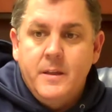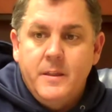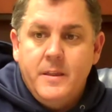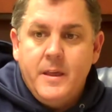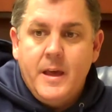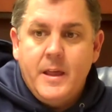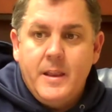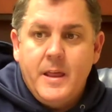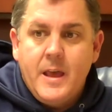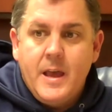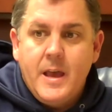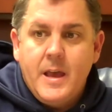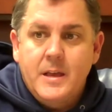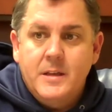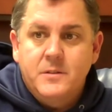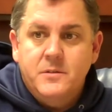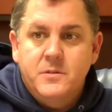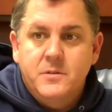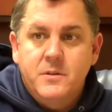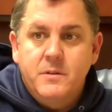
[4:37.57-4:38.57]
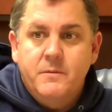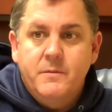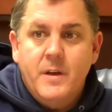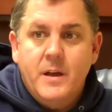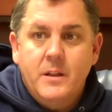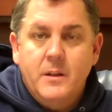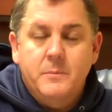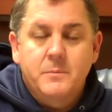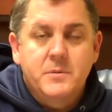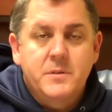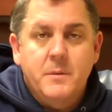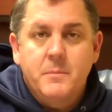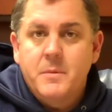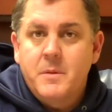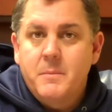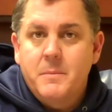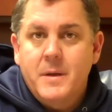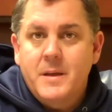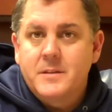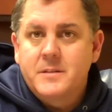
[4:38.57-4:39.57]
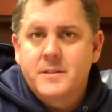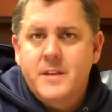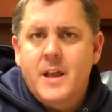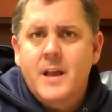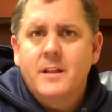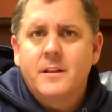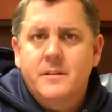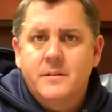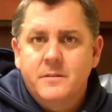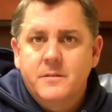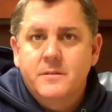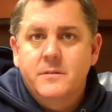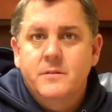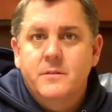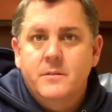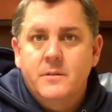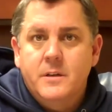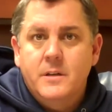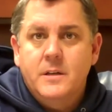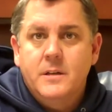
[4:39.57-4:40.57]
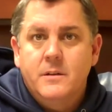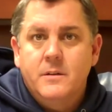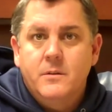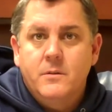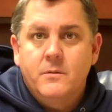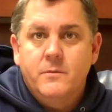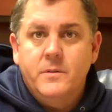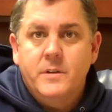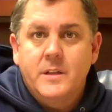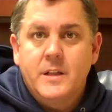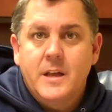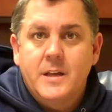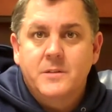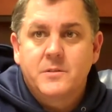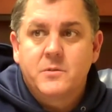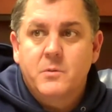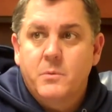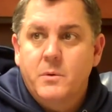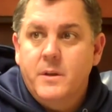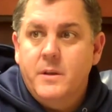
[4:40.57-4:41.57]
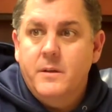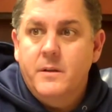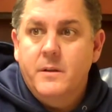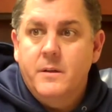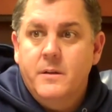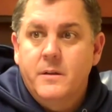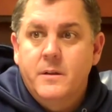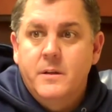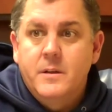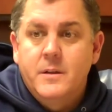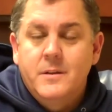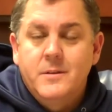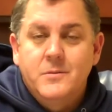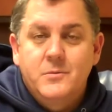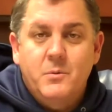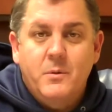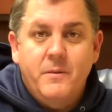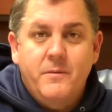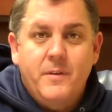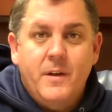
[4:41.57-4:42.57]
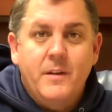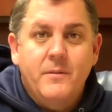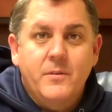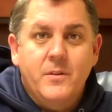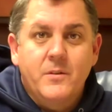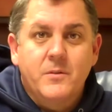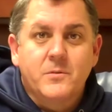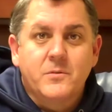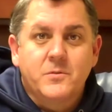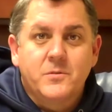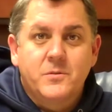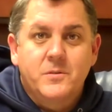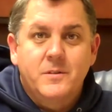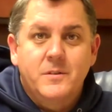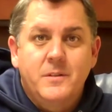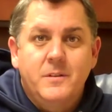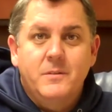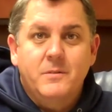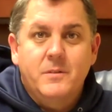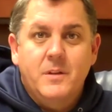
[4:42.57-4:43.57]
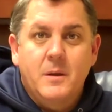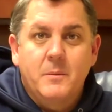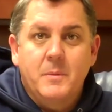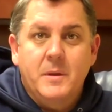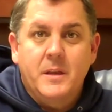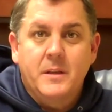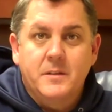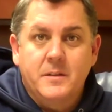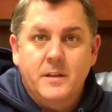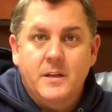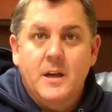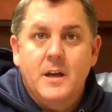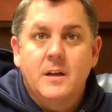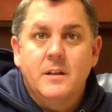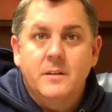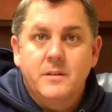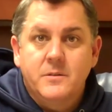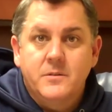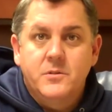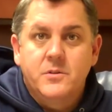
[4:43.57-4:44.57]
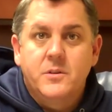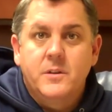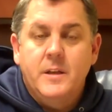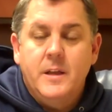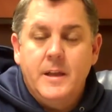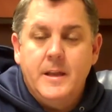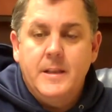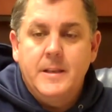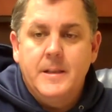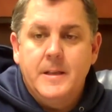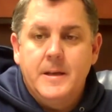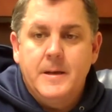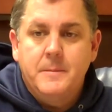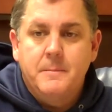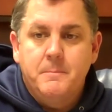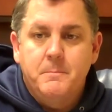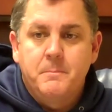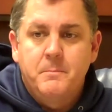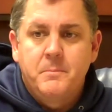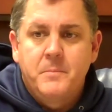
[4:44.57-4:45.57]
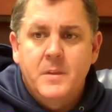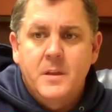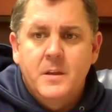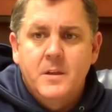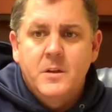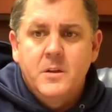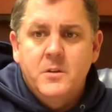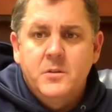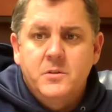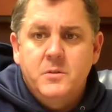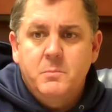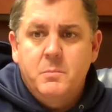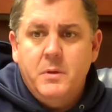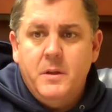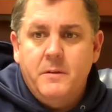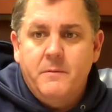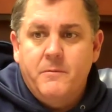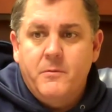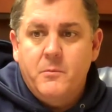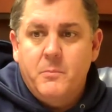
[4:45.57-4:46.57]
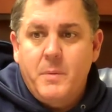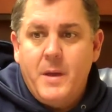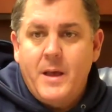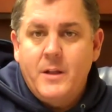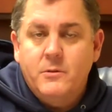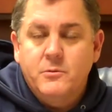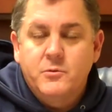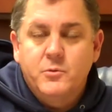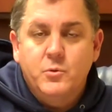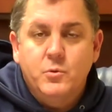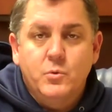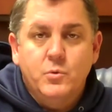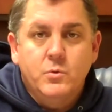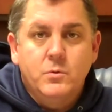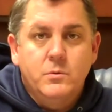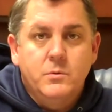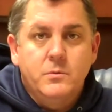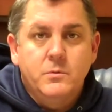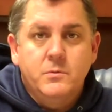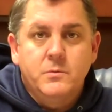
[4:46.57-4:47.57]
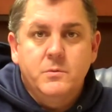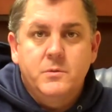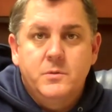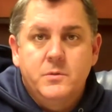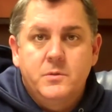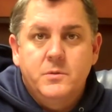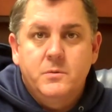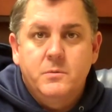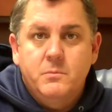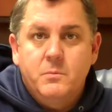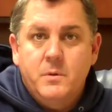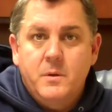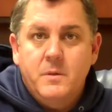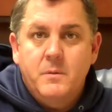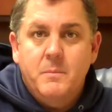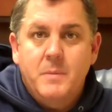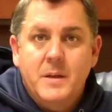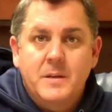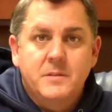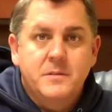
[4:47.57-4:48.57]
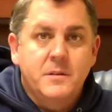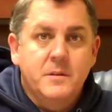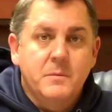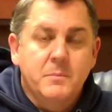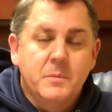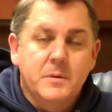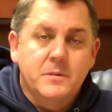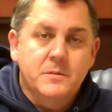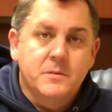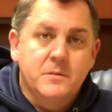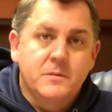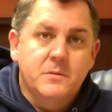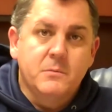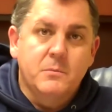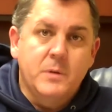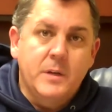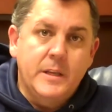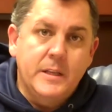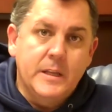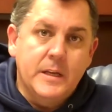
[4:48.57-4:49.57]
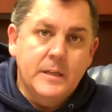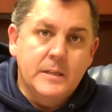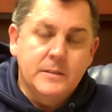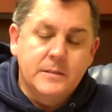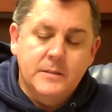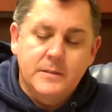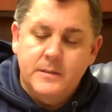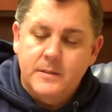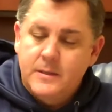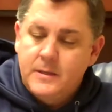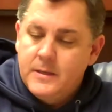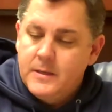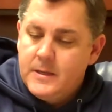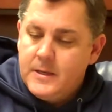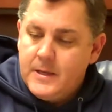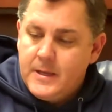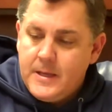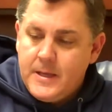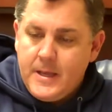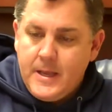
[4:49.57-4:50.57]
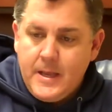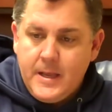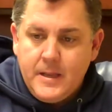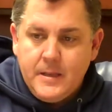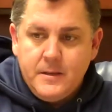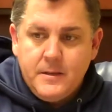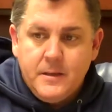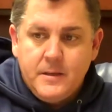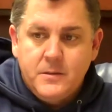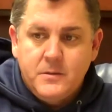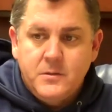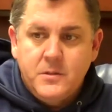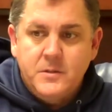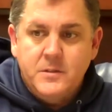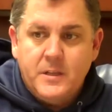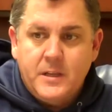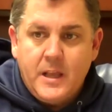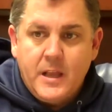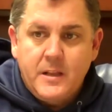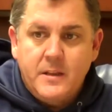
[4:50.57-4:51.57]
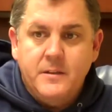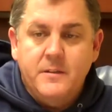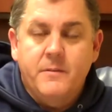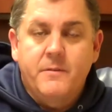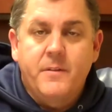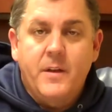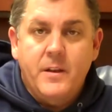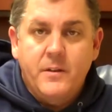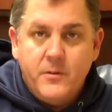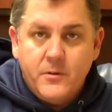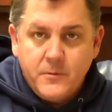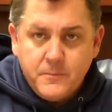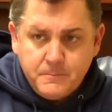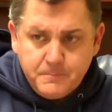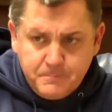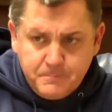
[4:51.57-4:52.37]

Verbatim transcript: that has developed some of the best talent uh, over the last 20 to 25 years, you know, coming into college. And um, she played for Pat O'Toole, who's one of the best in the business and what he does. And uh, she's again a defender